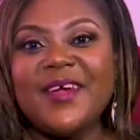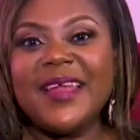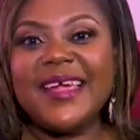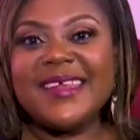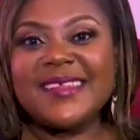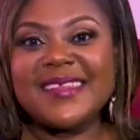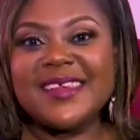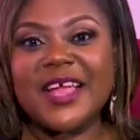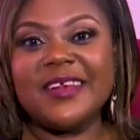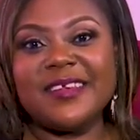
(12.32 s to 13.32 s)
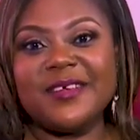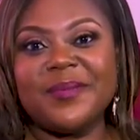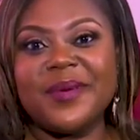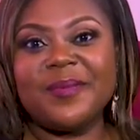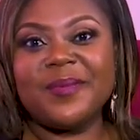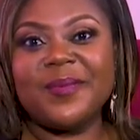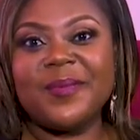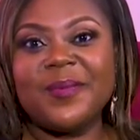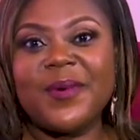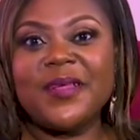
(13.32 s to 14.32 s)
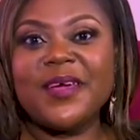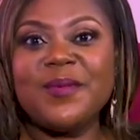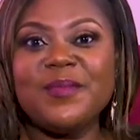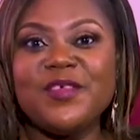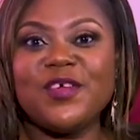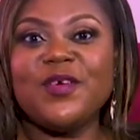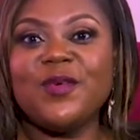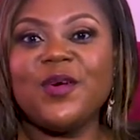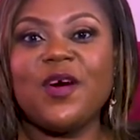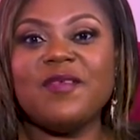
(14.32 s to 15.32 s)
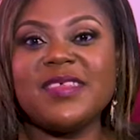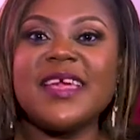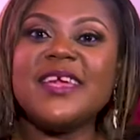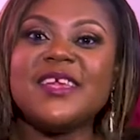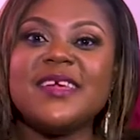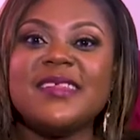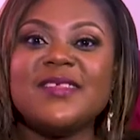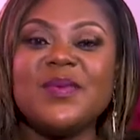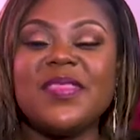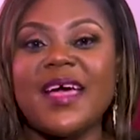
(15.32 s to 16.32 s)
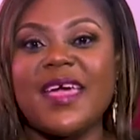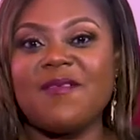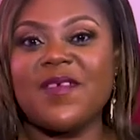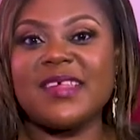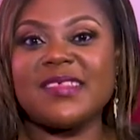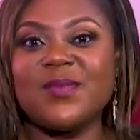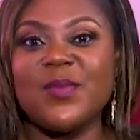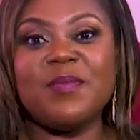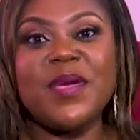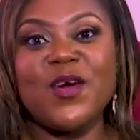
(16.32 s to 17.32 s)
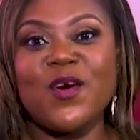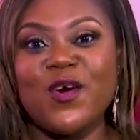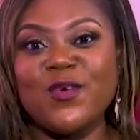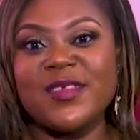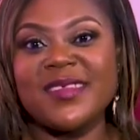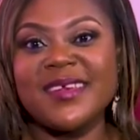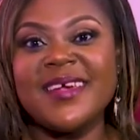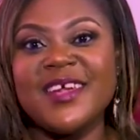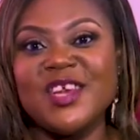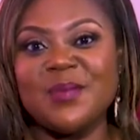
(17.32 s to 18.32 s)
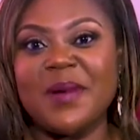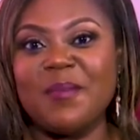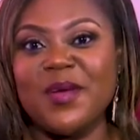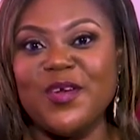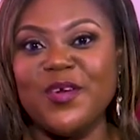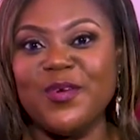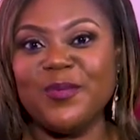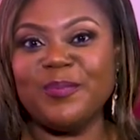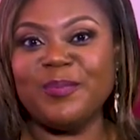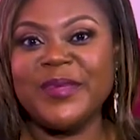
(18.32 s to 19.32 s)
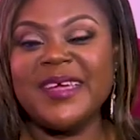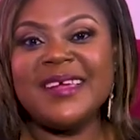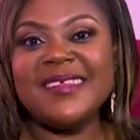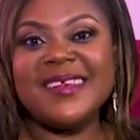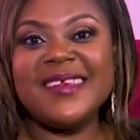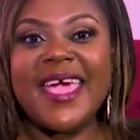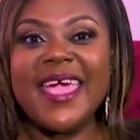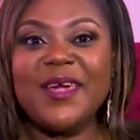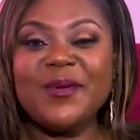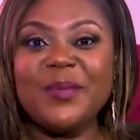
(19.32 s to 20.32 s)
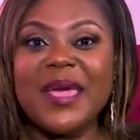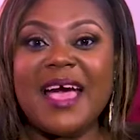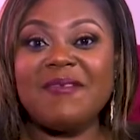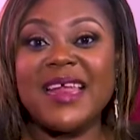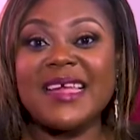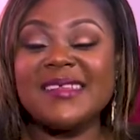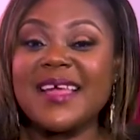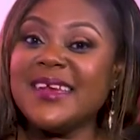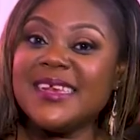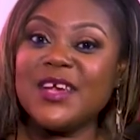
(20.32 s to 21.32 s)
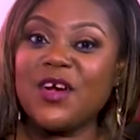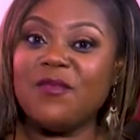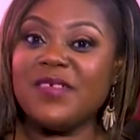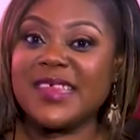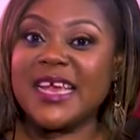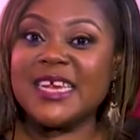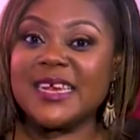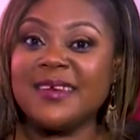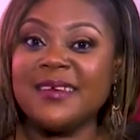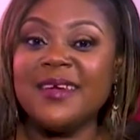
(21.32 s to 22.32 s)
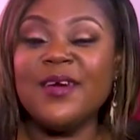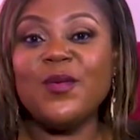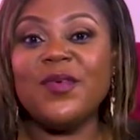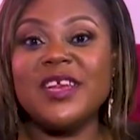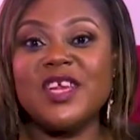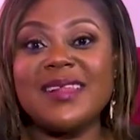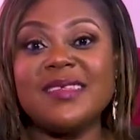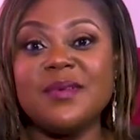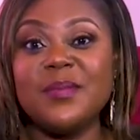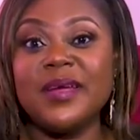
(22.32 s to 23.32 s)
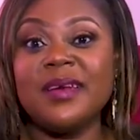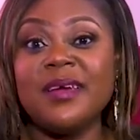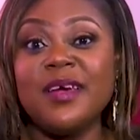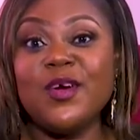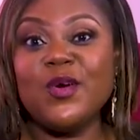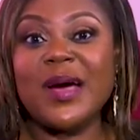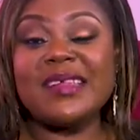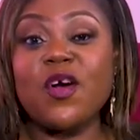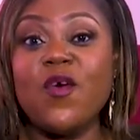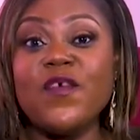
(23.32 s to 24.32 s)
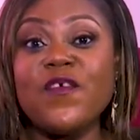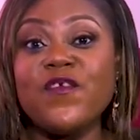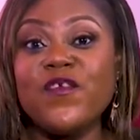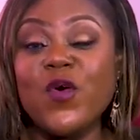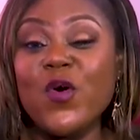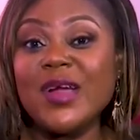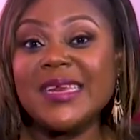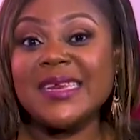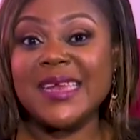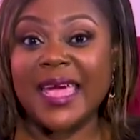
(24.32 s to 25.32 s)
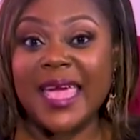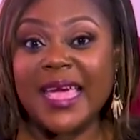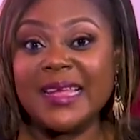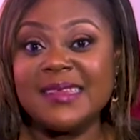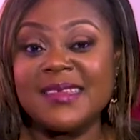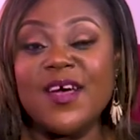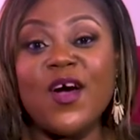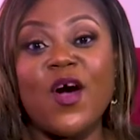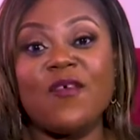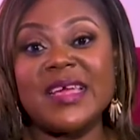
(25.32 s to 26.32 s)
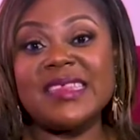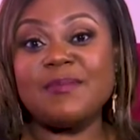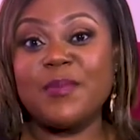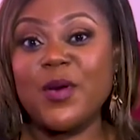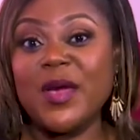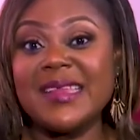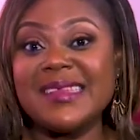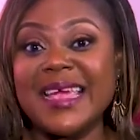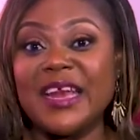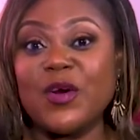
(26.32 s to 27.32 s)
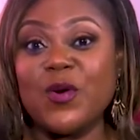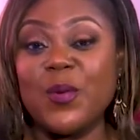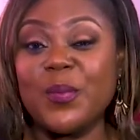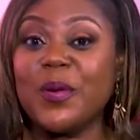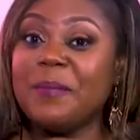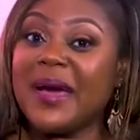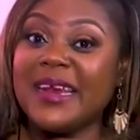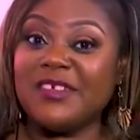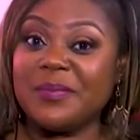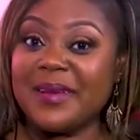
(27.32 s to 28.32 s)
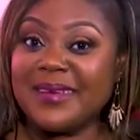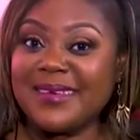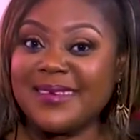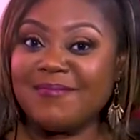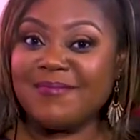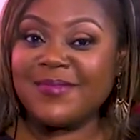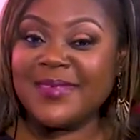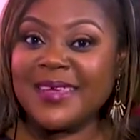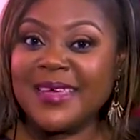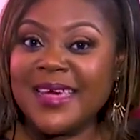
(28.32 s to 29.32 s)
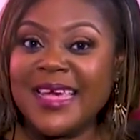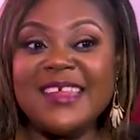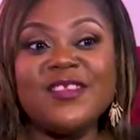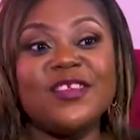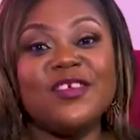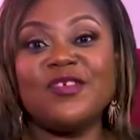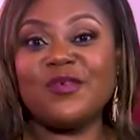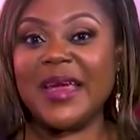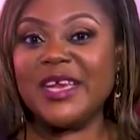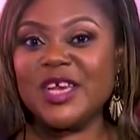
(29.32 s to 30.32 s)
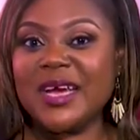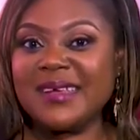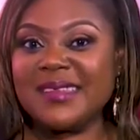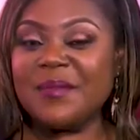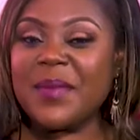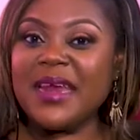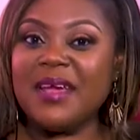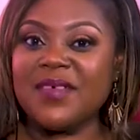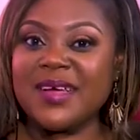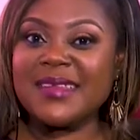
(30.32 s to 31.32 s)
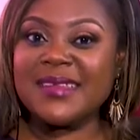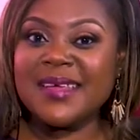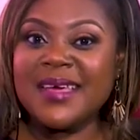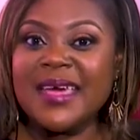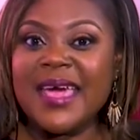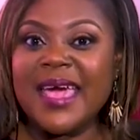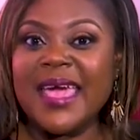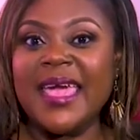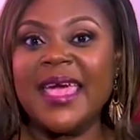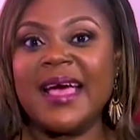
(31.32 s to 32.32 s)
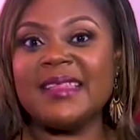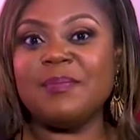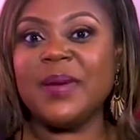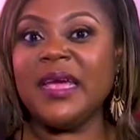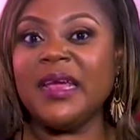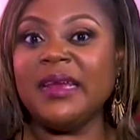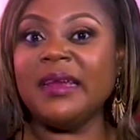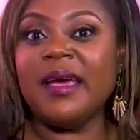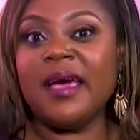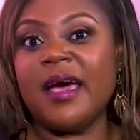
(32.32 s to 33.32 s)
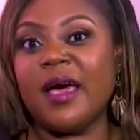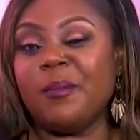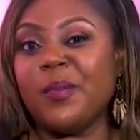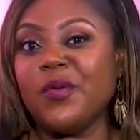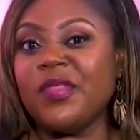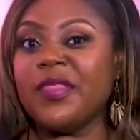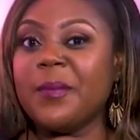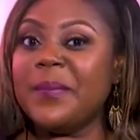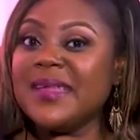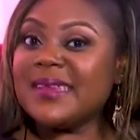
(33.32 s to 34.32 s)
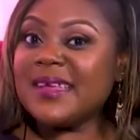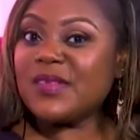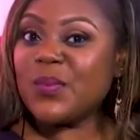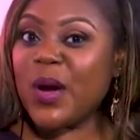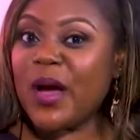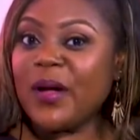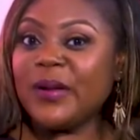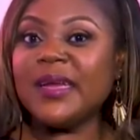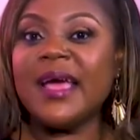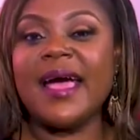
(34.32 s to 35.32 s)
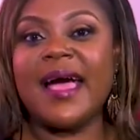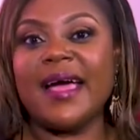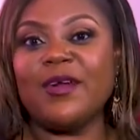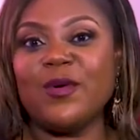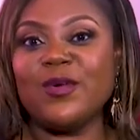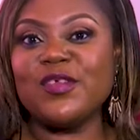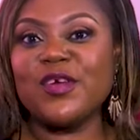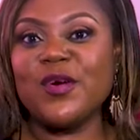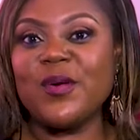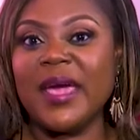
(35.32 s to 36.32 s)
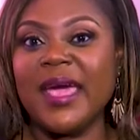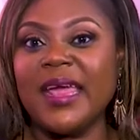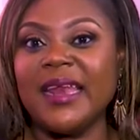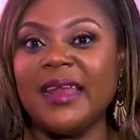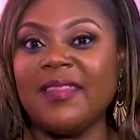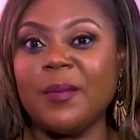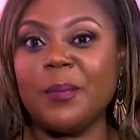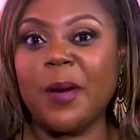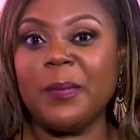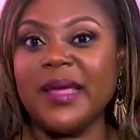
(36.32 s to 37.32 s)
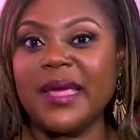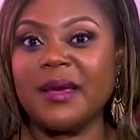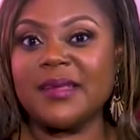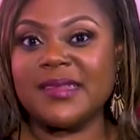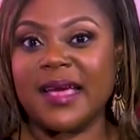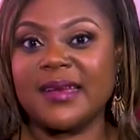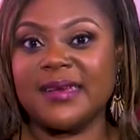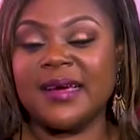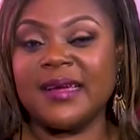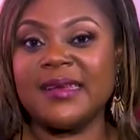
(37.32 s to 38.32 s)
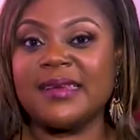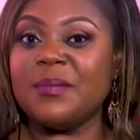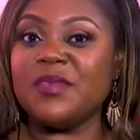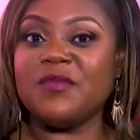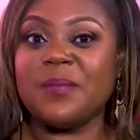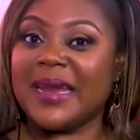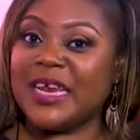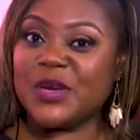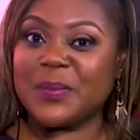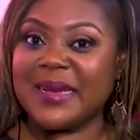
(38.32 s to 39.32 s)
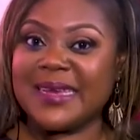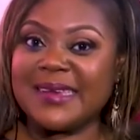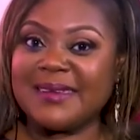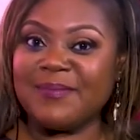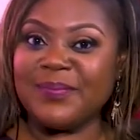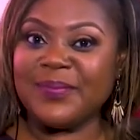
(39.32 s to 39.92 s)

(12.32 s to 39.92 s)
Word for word: ladies and gentlemen. Welcome to Conversations with IFS with me, your host, Jemima Nunoo. Today, we have an exciting conversation with a gentleman who has over four decades of experience in corporate management. He's not a stranger to many of us. He has been um, both in the business world and also in the public sector in terms of management.